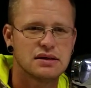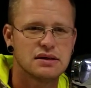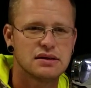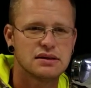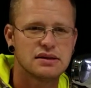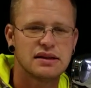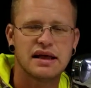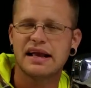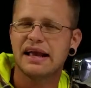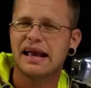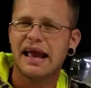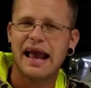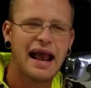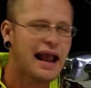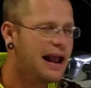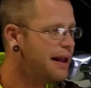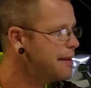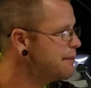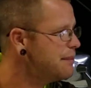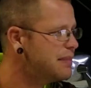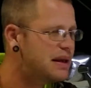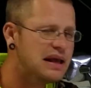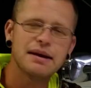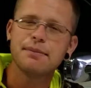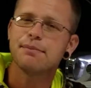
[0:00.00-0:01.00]
that can't
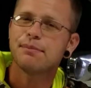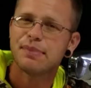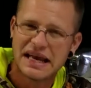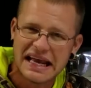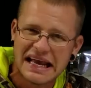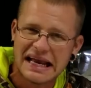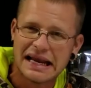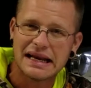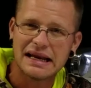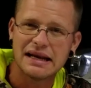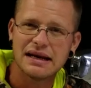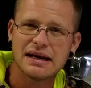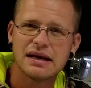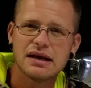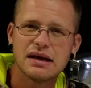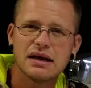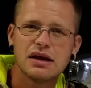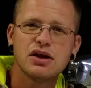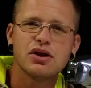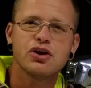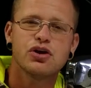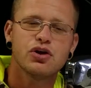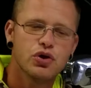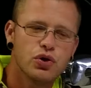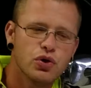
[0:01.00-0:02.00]
be beat,
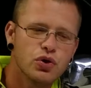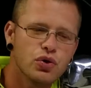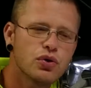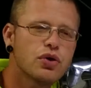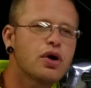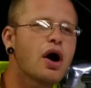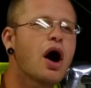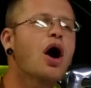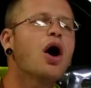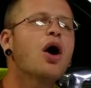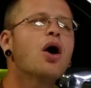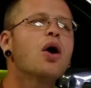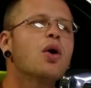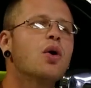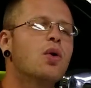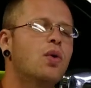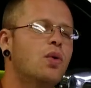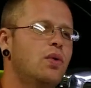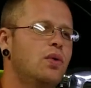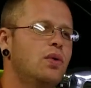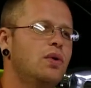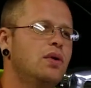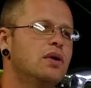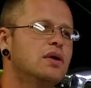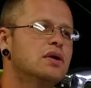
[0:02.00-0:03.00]
you go
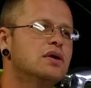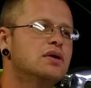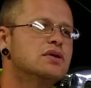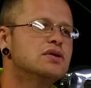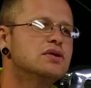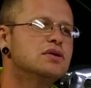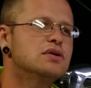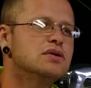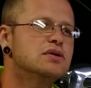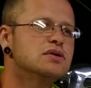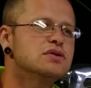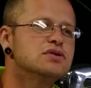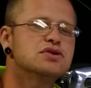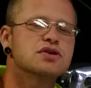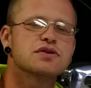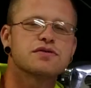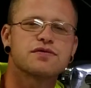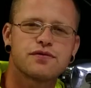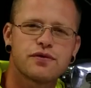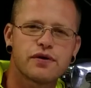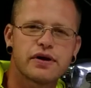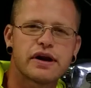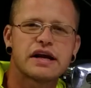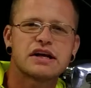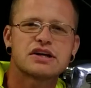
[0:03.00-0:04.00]
to
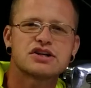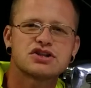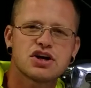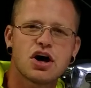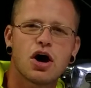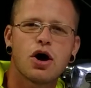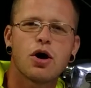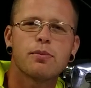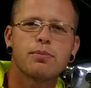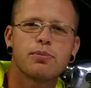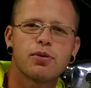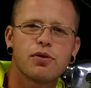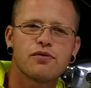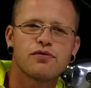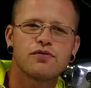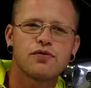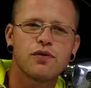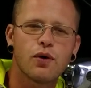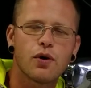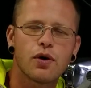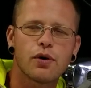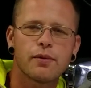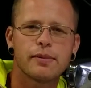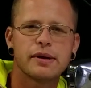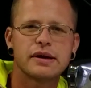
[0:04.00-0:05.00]
Freak Show
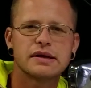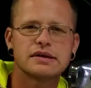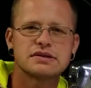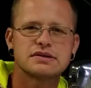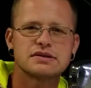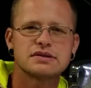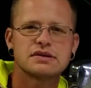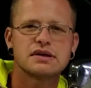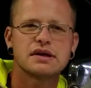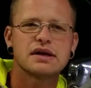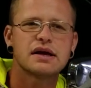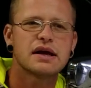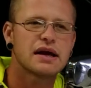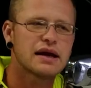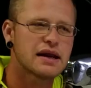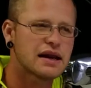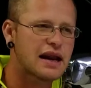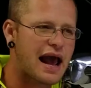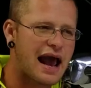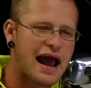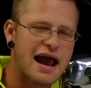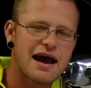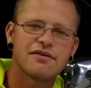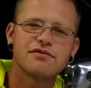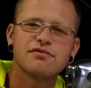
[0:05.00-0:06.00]
Performance and
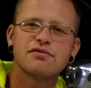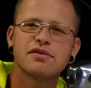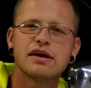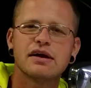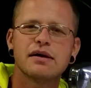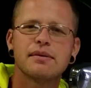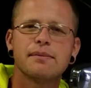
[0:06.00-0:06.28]
have them